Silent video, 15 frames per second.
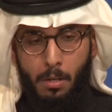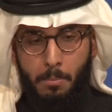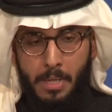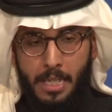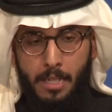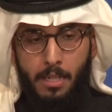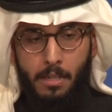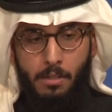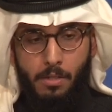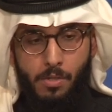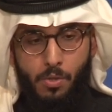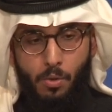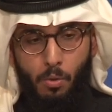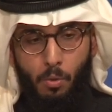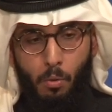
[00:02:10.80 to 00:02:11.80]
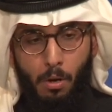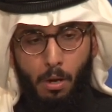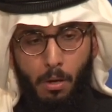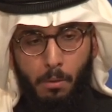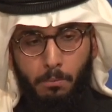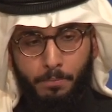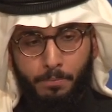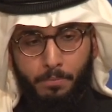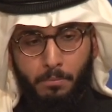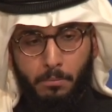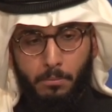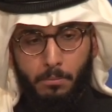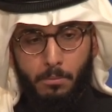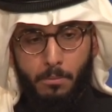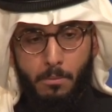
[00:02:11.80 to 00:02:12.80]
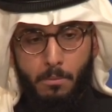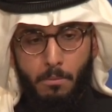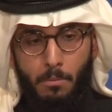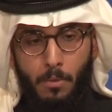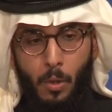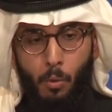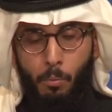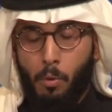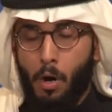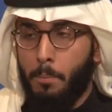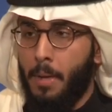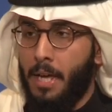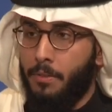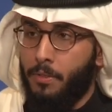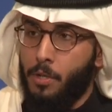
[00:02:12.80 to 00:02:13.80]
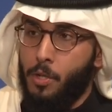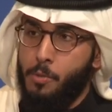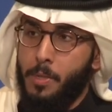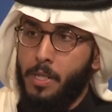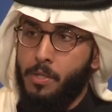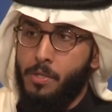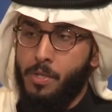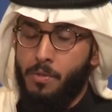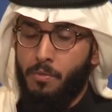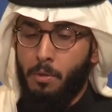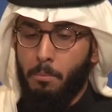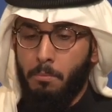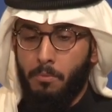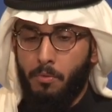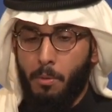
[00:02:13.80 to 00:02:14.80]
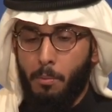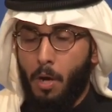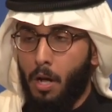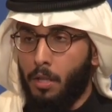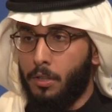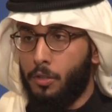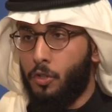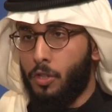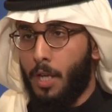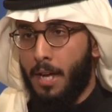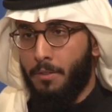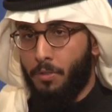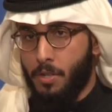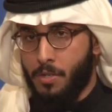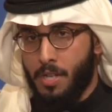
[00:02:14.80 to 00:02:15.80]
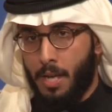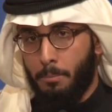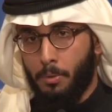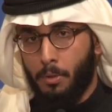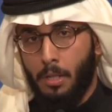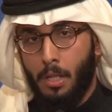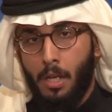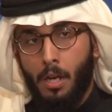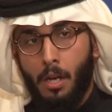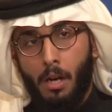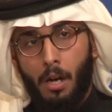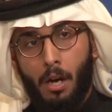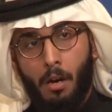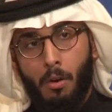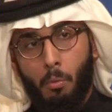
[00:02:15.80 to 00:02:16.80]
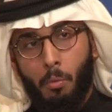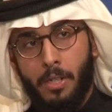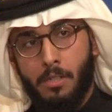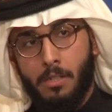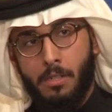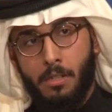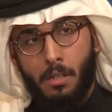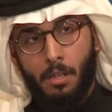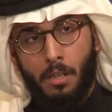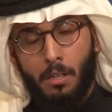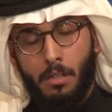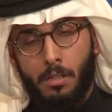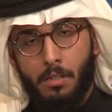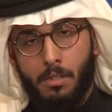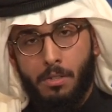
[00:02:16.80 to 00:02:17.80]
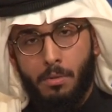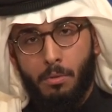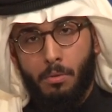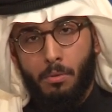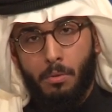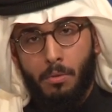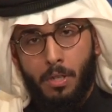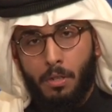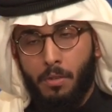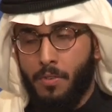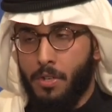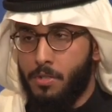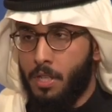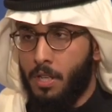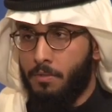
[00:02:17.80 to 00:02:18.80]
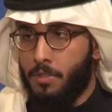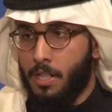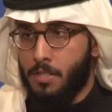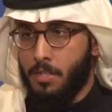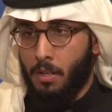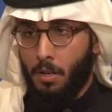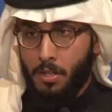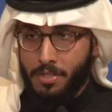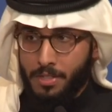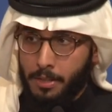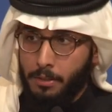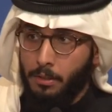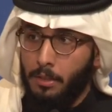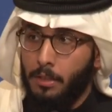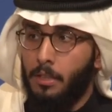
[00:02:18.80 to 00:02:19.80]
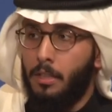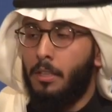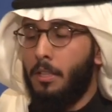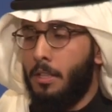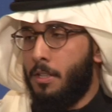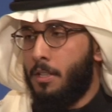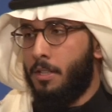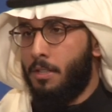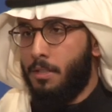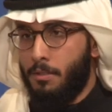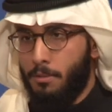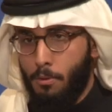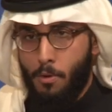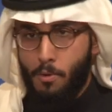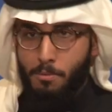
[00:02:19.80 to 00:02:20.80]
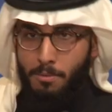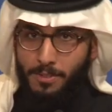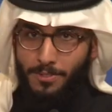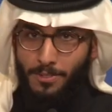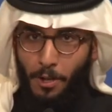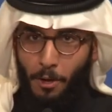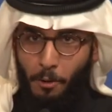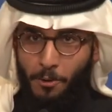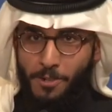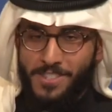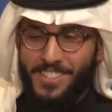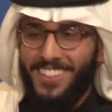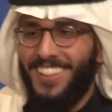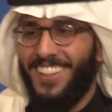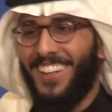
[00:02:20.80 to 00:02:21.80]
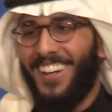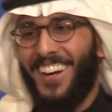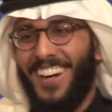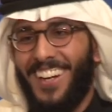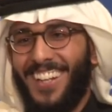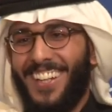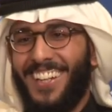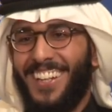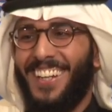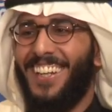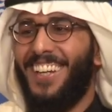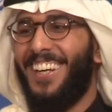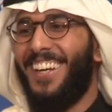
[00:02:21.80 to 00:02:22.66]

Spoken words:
Comedians who brought back their experiences from college. I, for example, went to the University of Texas at Austin. Woo. Longhorns. All right.